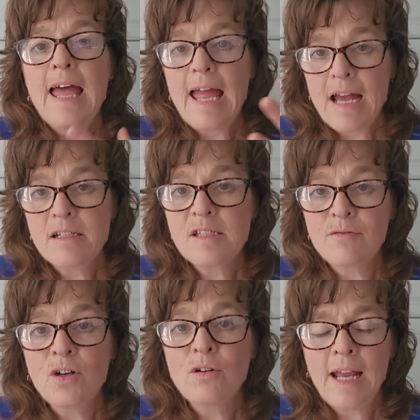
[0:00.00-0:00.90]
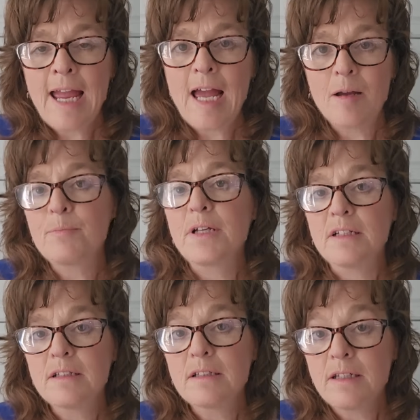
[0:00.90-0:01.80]
as the vote
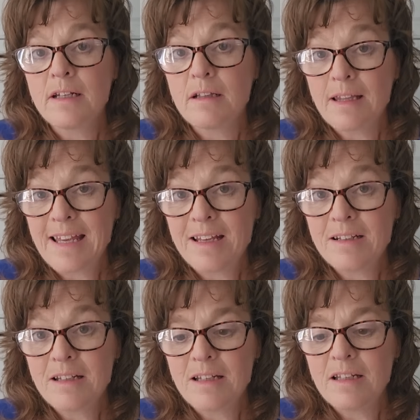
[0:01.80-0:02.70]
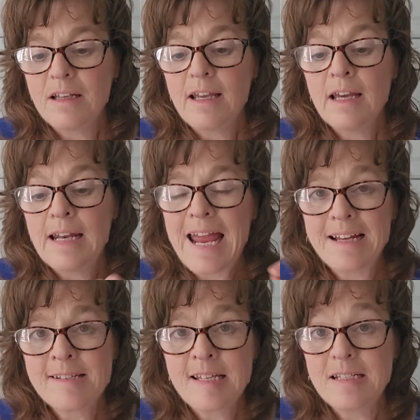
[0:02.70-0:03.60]
happened and it landed, and
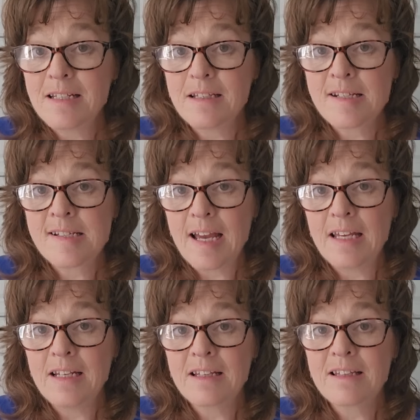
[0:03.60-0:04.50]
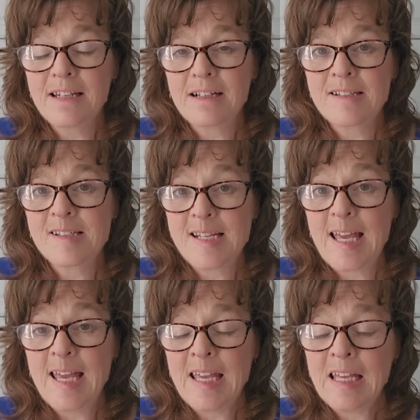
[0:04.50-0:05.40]
as he did the signing the next
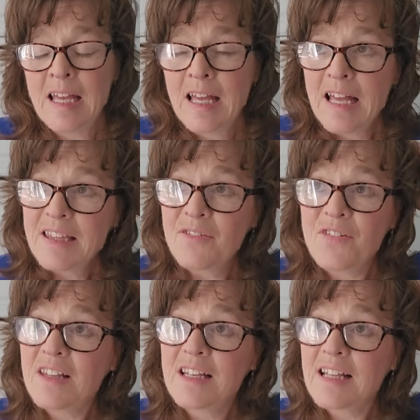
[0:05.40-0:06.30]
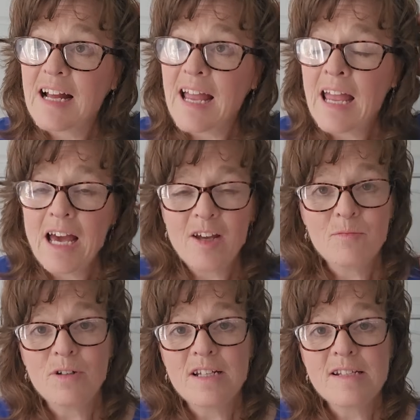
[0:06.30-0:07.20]
day, the feeling that I had
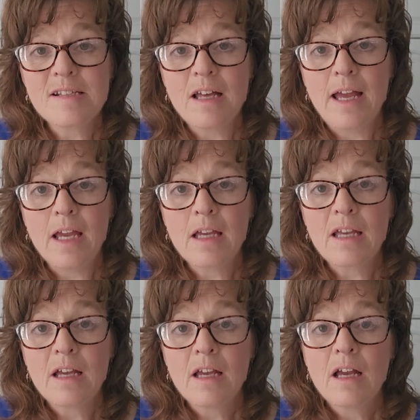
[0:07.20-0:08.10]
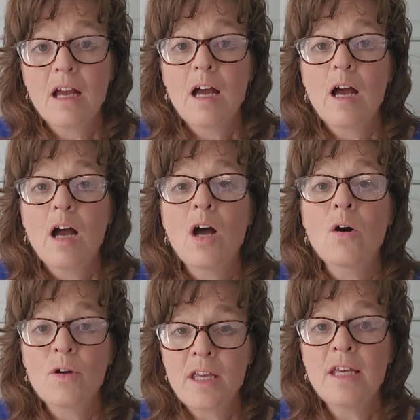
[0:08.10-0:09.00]
was
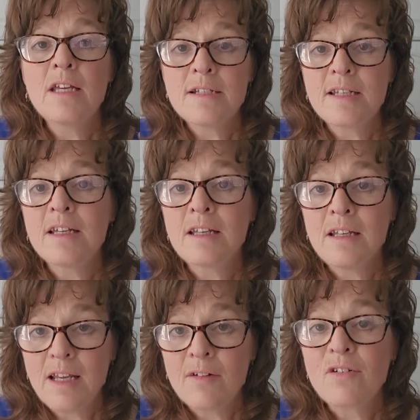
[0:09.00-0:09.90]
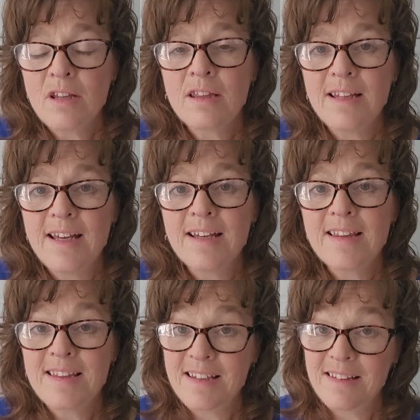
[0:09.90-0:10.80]
oh, he did
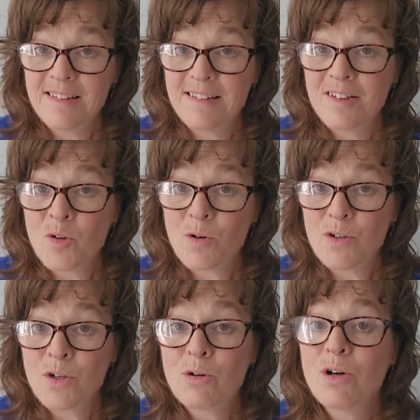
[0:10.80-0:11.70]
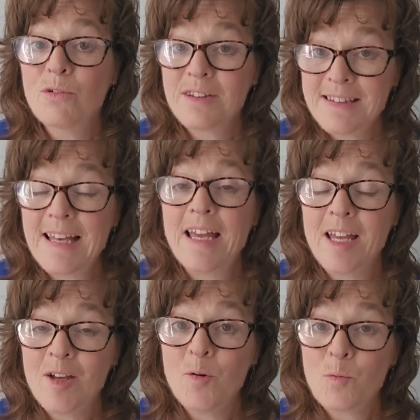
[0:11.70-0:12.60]
everything that, quote unquote,
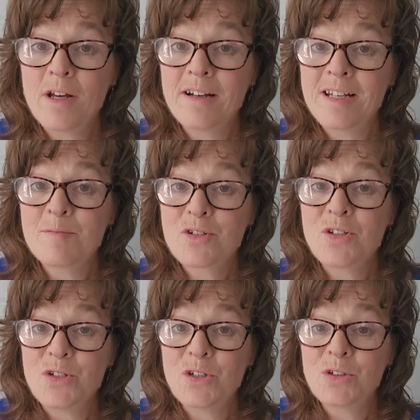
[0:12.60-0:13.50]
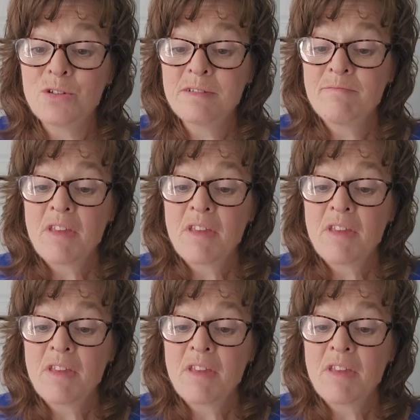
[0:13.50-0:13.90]
they wanted him to do.